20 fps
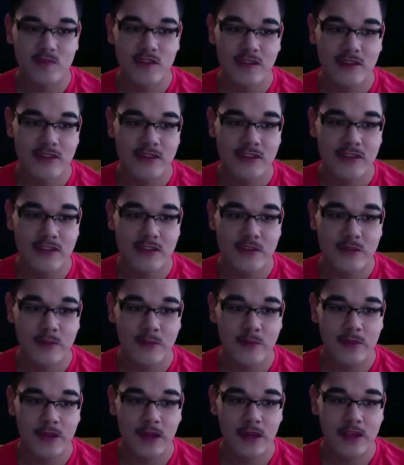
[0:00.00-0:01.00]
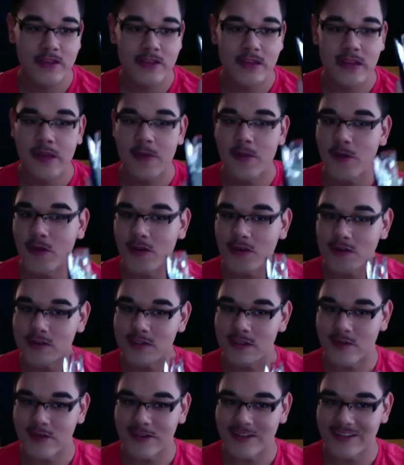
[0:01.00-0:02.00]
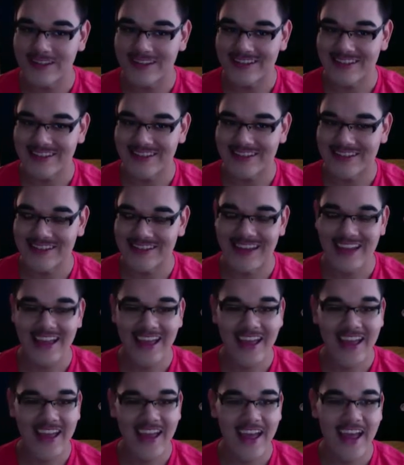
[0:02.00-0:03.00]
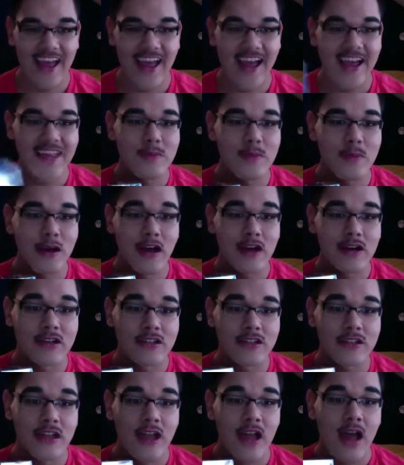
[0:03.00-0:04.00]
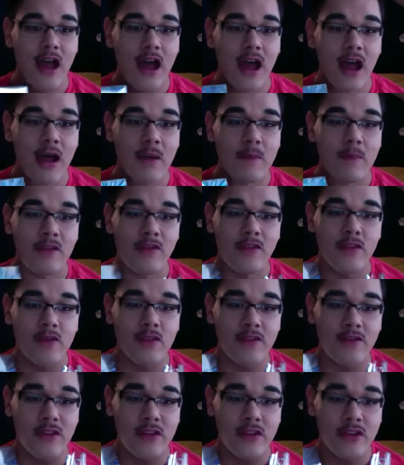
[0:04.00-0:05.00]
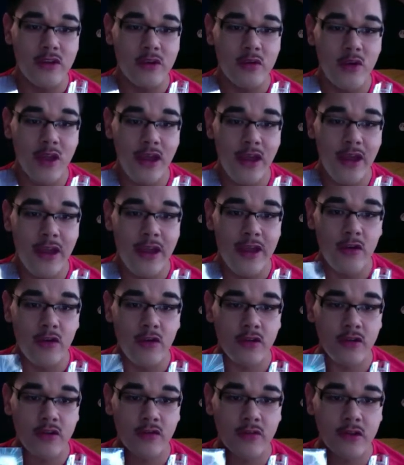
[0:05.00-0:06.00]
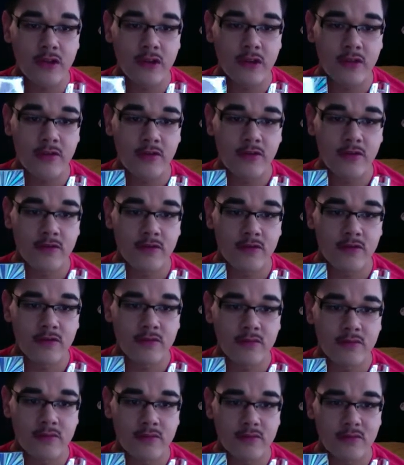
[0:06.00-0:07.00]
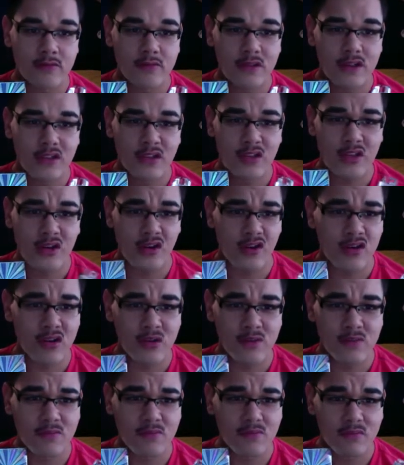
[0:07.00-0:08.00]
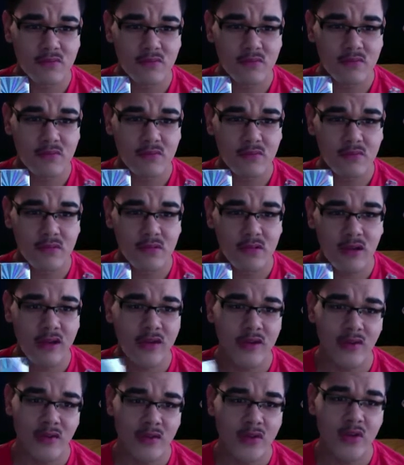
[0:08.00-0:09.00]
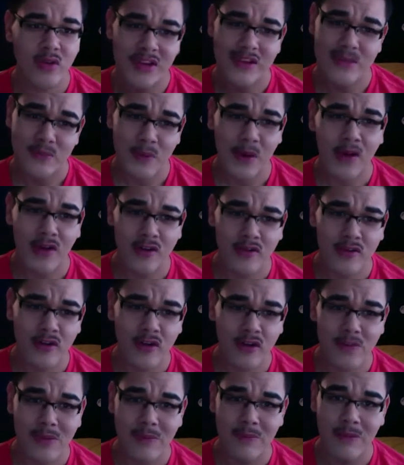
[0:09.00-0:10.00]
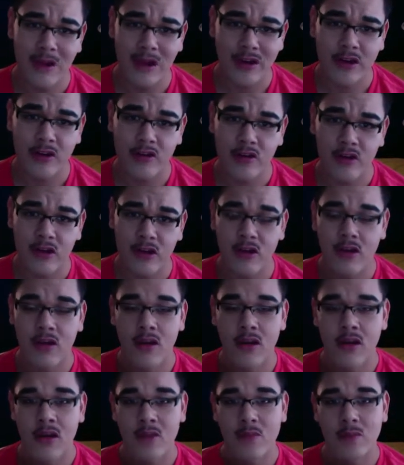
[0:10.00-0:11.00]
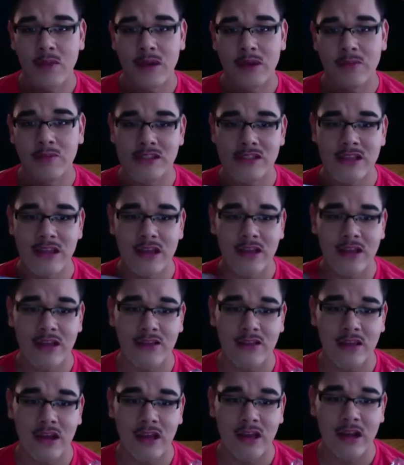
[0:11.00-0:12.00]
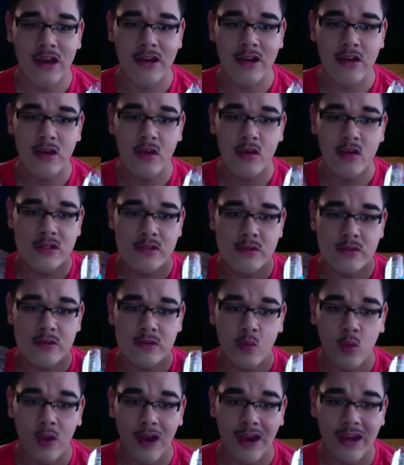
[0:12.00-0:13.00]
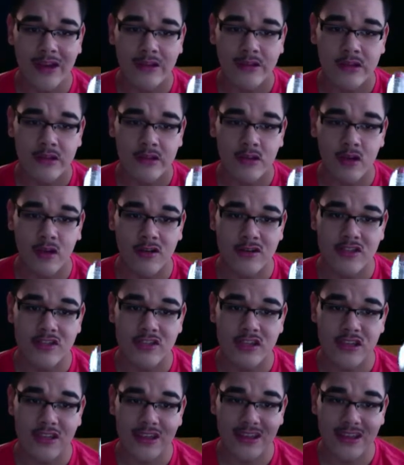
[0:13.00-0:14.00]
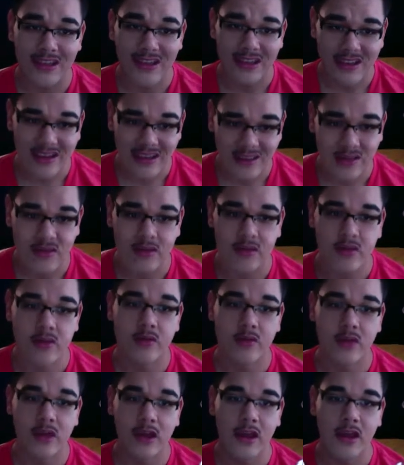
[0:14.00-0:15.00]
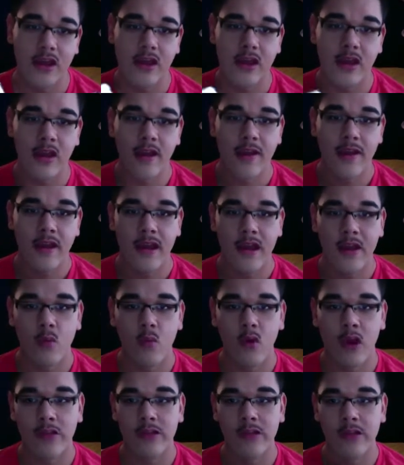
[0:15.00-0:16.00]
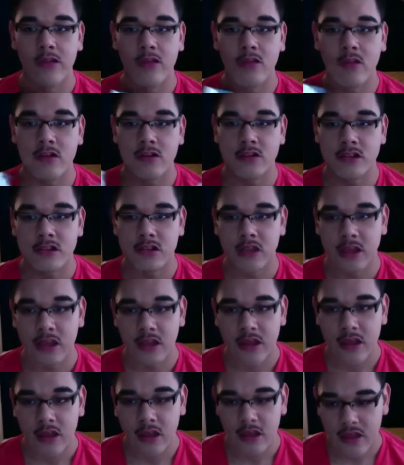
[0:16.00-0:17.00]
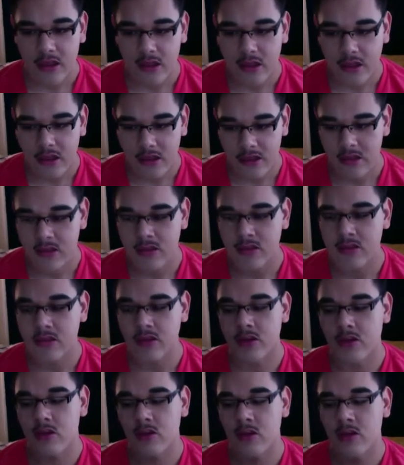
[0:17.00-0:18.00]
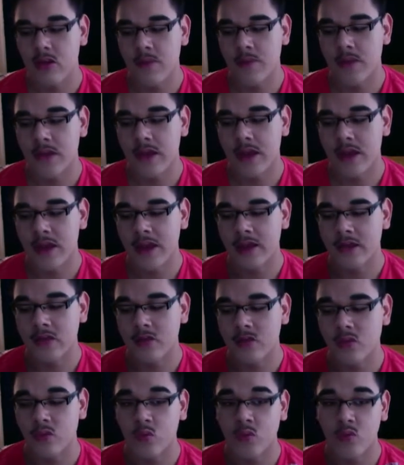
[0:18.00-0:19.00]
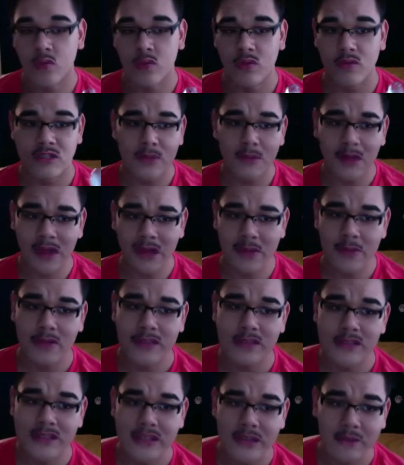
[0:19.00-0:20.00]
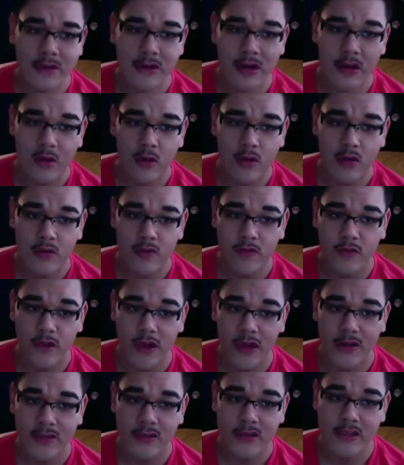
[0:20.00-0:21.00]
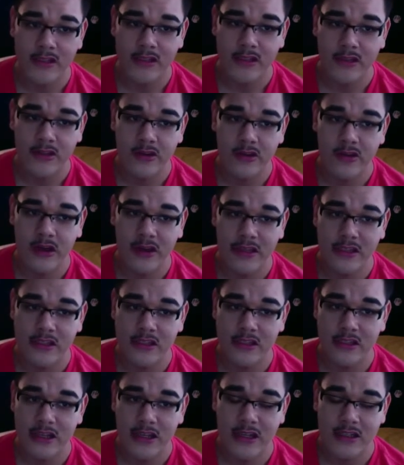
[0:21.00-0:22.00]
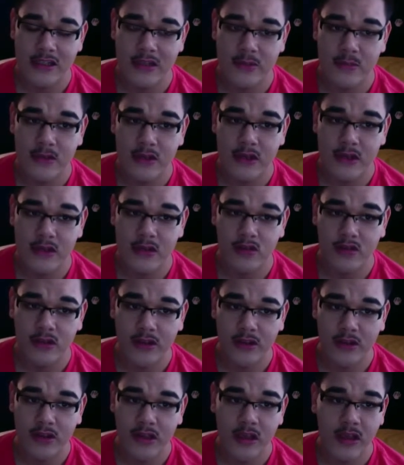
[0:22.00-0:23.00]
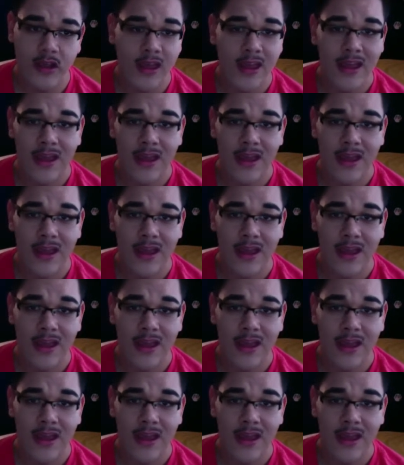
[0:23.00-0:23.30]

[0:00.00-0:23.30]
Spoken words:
this is Beyonce PULSE NYC. And the box. If you live in the UK, or you live in Europe, I know the UK is part of Europe, I'm not ignorant, but I'm just saying that I know this was widely launched in the UK, and widely launched in Europe. And somebody please let me know where they're finding this in the United States, because really,